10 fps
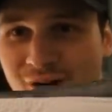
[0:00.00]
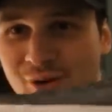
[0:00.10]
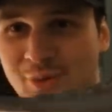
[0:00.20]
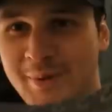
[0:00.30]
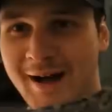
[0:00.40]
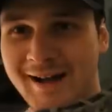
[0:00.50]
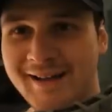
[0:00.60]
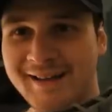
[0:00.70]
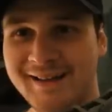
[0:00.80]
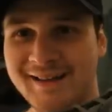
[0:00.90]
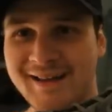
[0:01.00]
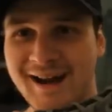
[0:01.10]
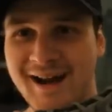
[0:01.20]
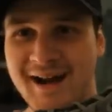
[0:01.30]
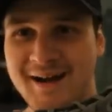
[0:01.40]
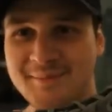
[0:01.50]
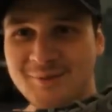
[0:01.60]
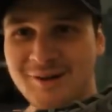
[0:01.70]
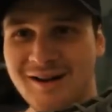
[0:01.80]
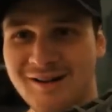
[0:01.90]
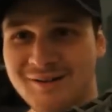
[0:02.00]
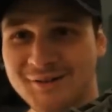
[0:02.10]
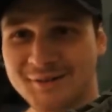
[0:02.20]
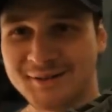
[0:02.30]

Oh my god, bro.